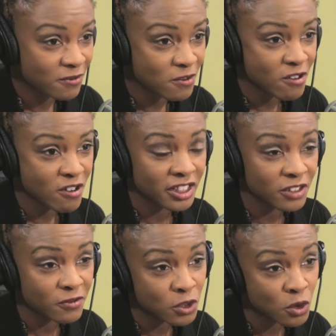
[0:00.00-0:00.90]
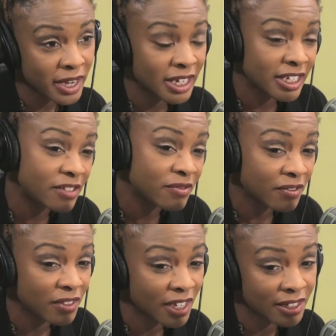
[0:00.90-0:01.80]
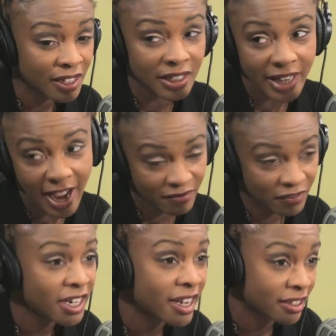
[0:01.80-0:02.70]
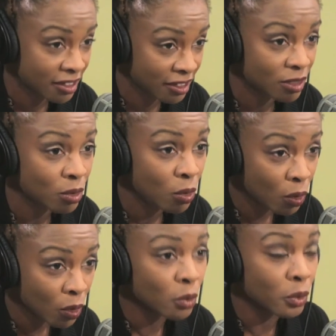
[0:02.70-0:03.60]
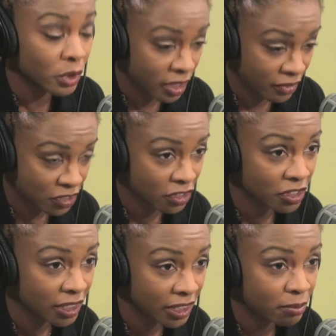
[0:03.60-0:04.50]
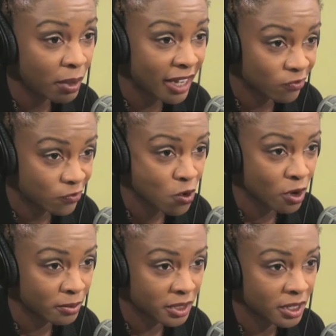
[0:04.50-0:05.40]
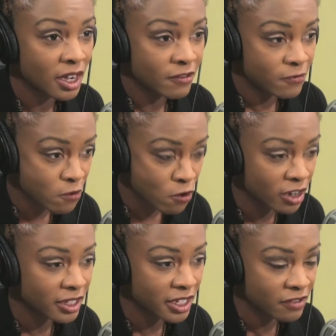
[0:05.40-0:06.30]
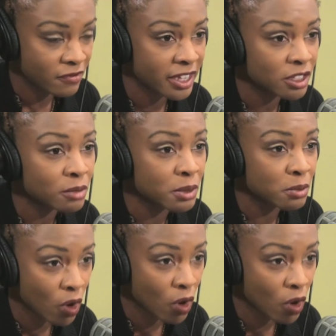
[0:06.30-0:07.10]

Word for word: for the viewing and even if they didn't the advertisers yes. would have certainly platformed for the event to be